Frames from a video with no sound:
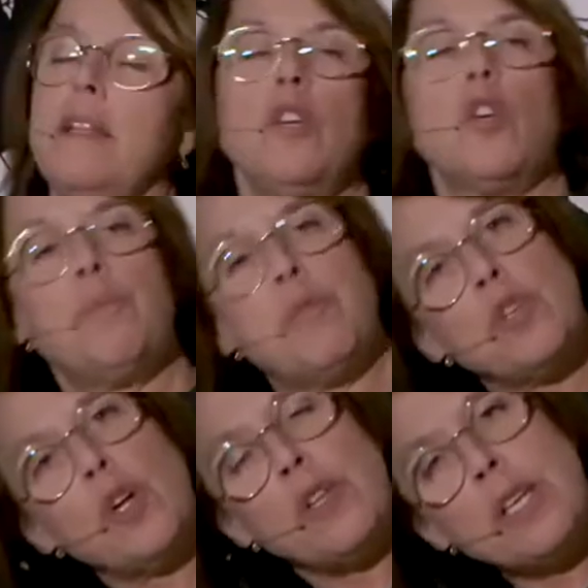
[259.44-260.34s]
then you could
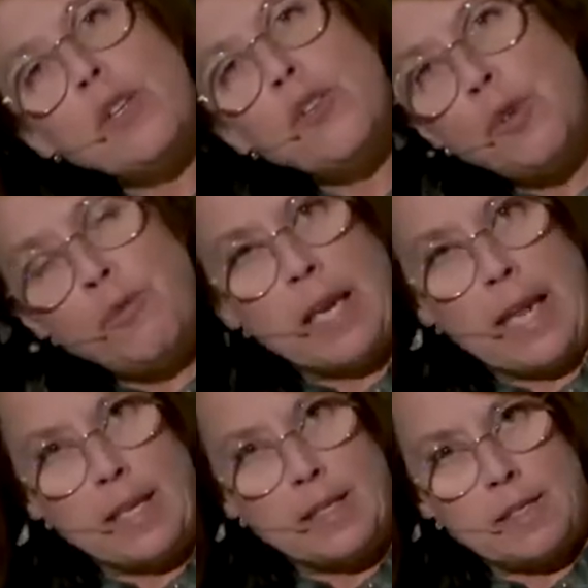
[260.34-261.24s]
put on the UV
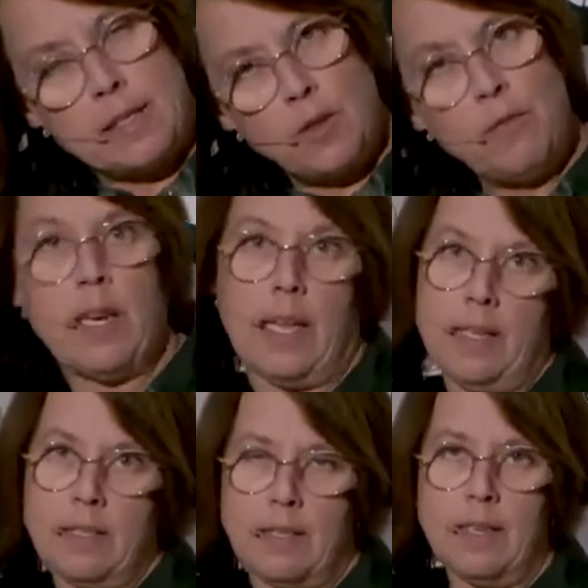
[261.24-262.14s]
light. UV
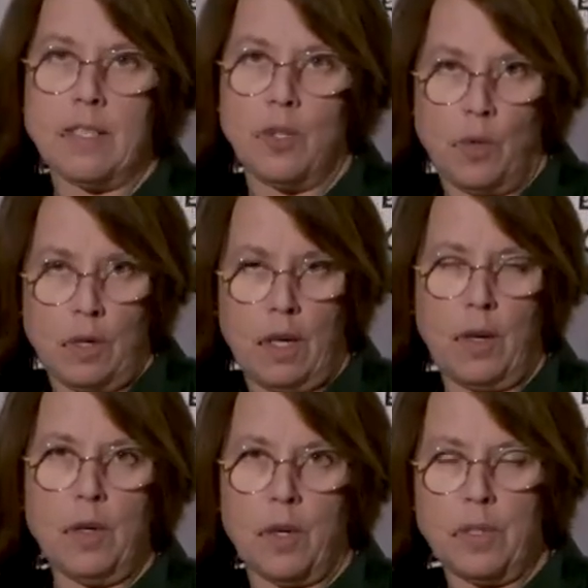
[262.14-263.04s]
light, yes, you will
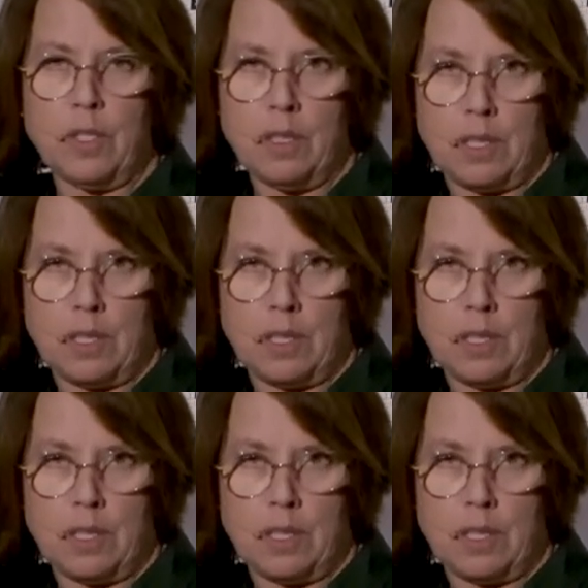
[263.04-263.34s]
know, going to the